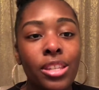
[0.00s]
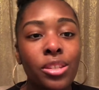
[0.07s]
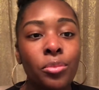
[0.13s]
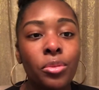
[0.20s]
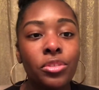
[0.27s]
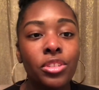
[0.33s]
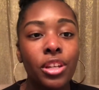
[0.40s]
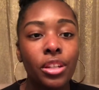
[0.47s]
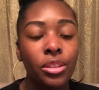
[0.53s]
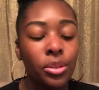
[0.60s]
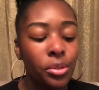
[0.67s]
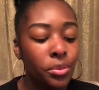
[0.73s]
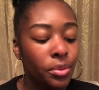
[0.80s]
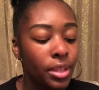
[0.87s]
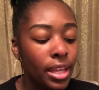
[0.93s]
a projector.
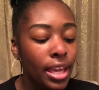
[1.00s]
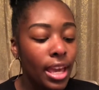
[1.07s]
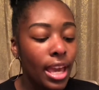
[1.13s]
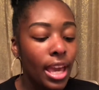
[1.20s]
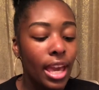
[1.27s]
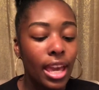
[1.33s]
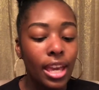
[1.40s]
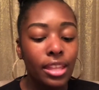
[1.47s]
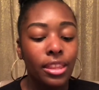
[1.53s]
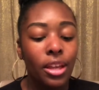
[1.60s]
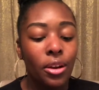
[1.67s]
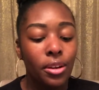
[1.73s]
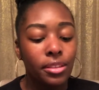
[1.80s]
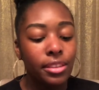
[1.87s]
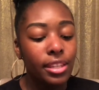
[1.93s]
And there
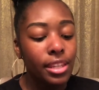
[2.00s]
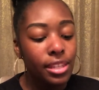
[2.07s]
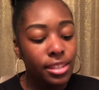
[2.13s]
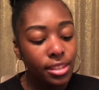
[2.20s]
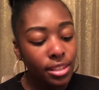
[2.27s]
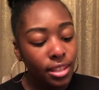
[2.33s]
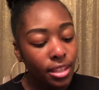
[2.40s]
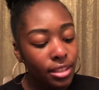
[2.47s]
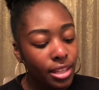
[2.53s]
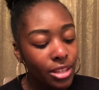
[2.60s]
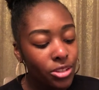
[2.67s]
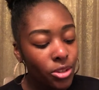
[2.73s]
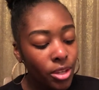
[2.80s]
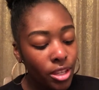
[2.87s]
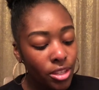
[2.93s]
are discs that
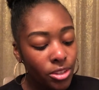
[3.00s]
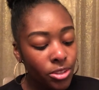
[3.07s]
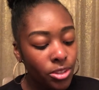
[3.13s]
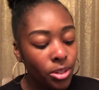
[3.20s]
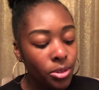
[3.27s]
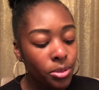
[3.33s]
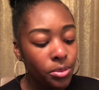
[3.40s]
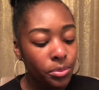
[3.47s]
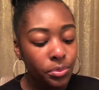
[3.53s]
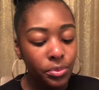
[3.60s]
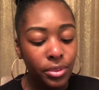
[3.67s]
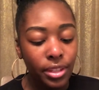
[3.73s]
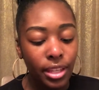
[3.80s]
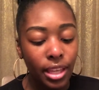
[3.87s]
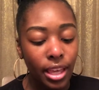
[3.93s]
you can insert,
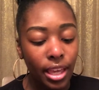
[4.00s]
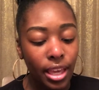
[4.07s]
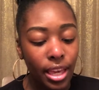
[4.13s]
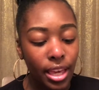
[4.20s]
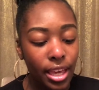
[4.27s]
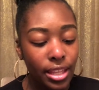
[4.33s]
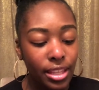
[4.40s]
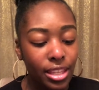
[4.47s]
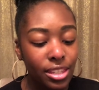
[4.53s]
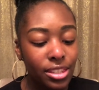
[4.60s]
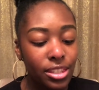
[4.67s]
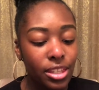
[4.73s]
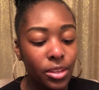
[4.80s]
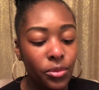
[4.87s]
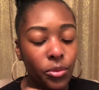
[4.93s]
and it's
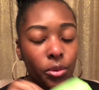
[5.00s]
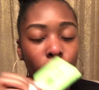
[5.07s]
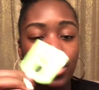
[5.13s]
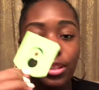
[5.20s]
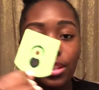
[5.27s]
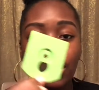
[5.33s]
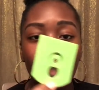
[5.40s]
different